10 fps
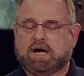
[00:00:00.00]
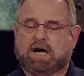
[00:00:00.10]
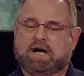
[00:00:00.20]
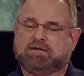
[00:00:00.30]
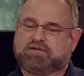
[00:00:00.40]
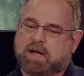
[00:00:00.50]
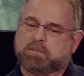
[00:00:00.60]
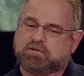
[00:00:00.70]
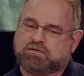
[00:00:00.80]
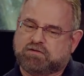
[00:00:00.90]
Uh,
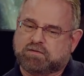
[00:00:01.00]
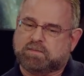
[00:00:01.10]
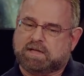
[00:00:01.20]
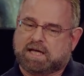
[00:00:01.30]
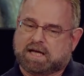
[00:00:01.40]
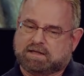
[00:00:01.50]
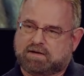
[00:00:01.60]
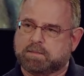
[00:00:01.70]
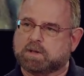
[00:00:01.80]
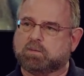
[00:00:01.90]
skepticism in the
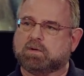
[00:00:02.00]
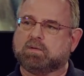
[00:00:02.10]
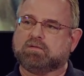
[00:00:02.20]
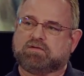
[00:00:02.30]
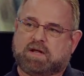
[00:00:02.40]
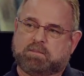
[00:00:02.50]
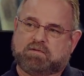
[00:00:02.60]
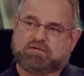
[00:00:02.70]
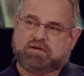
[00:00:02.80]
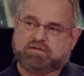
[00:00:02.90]
academic world,
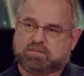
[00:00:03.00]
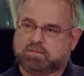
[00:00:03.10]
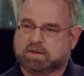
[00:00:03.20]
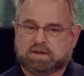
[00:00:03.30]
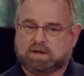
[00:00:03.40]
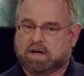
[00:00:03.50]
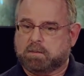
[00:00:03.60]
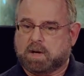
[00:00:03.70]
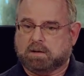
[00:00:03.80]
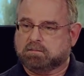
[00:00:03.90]
skepticism
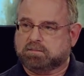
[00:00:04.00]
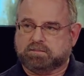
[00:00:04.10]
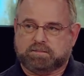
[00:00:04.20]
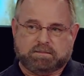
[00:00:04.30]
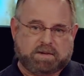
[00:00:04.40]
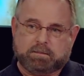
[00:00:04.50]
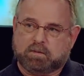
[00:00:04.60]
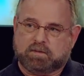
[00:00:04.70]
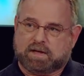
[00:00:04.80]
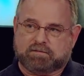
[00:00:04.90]
among
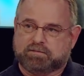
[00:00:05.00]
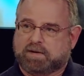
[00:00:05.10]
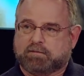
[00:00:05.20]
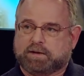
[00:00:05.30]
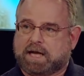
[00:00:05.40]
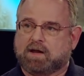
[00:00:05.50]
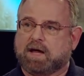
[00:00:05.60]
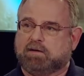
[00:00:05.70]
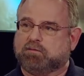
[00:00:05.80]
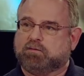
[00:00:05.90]
people ev everyday
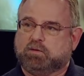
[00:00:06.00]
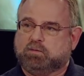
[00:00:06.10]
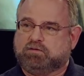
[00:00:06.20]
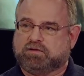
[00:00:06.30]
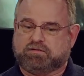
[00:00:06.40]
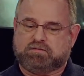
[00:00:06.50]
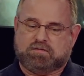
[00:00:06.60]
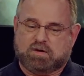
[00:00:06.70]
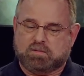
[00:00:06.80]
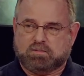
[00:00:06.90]
life who just
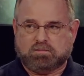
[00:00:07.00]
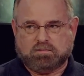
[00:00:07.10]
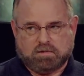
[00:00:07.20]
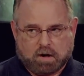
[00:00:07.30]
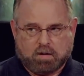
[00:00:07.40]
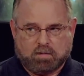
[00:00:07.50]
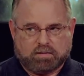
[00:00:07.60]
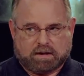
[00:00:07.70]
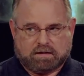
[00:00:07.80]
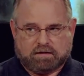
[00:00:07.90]
don't know
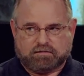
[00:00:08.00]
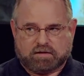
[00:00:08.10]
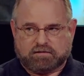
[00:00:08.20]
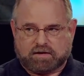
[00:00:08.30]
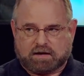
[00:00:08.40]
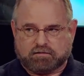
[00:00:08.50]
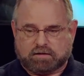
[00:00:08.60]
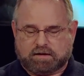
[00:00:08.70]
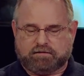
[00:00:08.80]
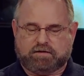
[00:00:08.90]
that these things
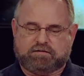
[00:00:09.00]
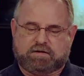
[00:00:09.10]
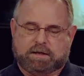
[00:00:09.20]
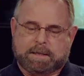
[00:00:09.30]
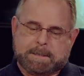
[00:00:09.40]
actually existed.